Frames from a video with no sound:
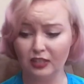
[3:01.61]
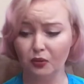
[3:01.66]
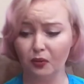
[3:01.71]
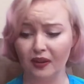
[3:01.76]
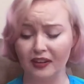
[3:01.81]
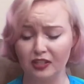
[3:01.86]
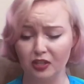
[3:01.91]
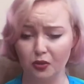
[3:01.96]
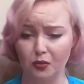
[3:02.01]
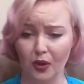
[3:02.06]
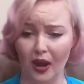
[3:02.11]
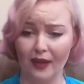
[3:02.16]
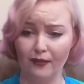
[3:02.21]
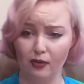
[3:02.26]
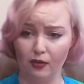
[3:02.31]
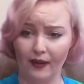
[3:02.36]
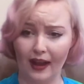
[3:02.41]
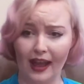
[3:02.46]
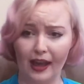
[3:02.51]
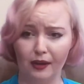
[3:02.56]
you wanted to drive
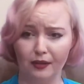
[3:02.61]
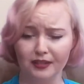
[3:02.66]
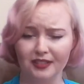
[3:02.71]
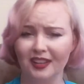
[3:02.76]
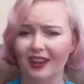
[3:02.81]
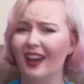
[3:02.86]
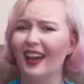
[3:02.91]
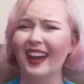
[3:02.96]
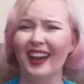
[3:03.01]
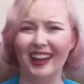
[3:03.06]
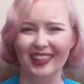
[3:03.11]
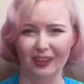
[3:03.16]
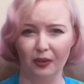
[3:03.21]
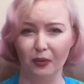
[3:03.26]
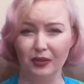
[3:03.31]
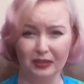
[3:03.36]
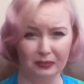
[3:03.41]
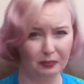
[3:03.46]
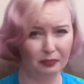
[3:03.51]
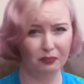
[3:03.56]
around and there
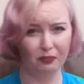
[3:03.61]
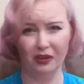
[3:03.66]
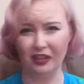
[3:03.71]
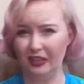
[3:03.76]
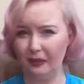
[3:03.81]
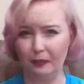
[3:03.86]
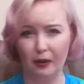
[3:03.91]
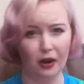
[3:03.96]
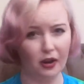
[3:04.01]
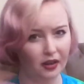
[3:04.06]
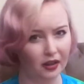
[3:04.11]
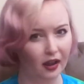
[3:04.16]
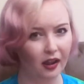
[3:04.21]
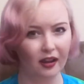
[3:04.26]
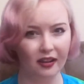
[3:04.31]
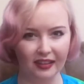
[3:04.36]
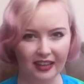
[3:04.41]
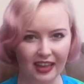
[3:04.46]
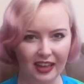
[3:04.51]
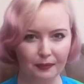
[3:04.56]
wasn't really parking
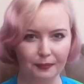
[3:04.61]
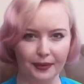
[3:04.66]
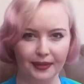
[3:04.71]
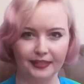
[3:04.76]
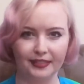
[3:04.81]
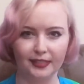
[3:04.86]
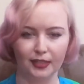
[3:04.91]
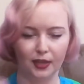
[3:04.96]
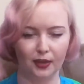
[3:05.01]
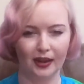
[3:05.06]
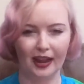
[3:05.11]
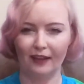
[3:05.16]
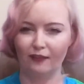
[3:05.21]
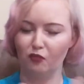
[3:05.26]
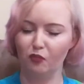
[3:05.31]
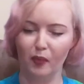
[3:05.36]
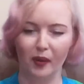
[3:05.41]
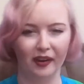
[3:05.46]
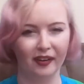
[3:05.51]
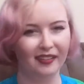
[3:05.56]
on campus, so you'd have
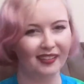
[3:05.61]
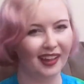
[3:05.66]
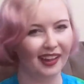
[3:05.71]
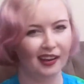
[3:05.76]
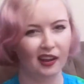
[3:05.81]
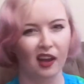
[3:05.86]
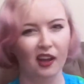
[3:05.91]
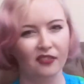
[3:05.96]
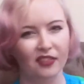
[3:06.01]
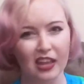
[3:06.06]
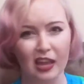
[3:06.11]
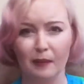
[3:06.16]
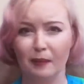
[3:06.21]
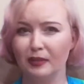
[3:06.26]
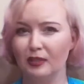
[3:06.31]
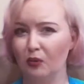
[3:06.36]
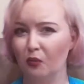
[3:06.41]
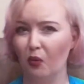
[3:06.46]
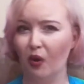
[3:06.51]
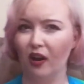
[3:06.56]
to park kind of off
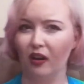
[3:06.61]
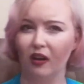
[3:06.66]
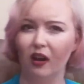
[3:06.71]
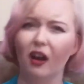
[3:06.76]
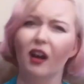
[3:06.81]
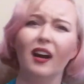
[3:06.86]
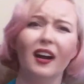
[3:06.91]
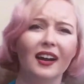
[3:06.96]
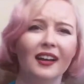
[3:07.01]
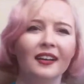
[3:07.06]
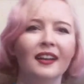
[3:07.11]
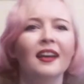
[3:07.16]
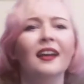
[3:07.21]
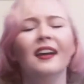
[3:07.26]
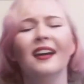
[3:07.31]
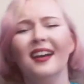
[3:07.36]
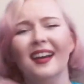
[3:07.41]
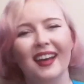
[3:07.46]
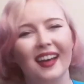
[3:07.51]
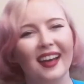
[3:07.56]
campus and walk on.
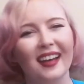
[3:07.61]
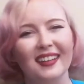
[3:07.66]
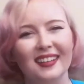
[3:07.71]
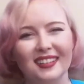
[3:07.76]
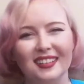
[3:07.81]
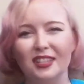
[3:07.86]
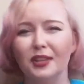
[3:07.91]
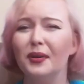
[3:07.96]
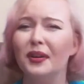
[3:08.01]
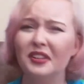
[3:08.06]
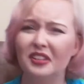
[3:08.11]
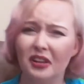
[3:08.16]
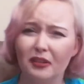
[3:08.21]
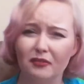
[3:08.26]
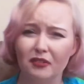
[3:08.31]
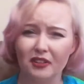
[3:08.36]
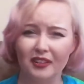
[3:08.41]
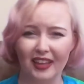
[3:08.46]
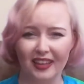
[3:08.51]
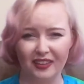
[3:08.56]
And so in
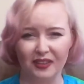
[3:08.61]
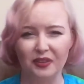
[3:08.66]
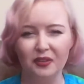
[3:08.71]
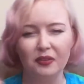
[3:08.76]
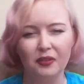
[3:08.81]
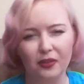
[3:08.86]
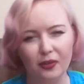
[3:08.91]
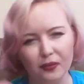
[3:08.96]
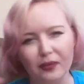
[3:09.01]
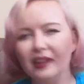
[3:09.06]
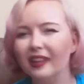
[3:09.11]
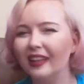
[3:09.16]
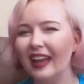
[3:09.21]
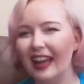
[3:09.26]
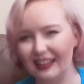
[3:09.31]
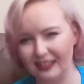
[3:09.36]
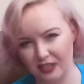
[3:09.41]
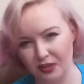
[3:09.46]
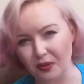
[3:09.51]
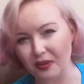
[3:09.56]
general, like, you really
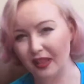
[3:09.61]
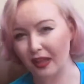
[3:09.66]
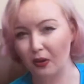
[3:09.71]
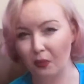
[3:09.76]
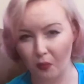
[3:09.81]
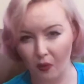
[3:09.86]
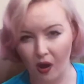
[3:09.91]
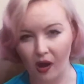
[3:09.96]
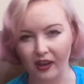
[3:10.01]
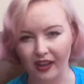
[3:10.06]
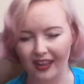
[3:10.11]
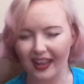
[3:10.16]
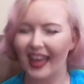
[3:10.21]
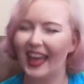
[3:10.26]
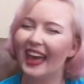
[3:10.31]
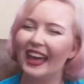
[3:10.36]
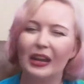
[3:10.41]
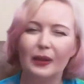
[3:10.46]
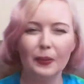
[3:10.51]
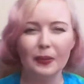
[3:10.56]
had to do a lot of walking.
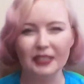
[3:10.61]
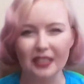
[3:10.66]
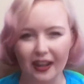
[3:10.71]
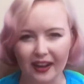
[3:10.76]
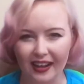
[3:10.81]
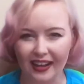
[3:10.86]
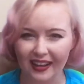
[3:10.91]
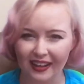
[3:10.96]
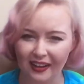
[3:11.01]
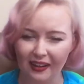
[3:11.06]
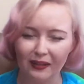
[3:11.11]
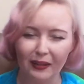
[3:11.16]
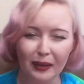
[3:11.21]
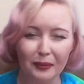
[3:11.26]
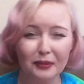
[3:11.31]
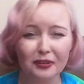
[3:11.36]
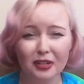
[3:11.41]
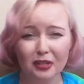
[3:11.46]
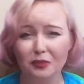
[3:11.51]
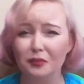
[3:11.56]
And it was on a hill. It
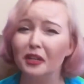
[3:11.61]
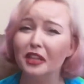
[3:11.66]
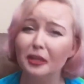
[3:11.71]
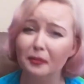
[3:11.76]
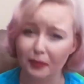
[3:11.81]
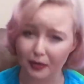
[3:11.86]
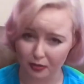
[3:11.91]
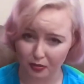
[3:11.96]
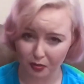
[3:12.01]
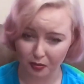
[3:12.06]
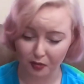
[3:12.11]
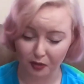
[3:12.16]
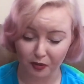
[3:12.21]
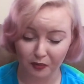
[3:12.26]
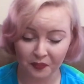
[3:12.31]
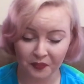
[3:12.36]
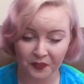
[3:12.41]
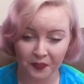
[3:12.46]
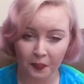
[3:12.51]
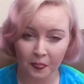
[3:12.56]
was just really miserable.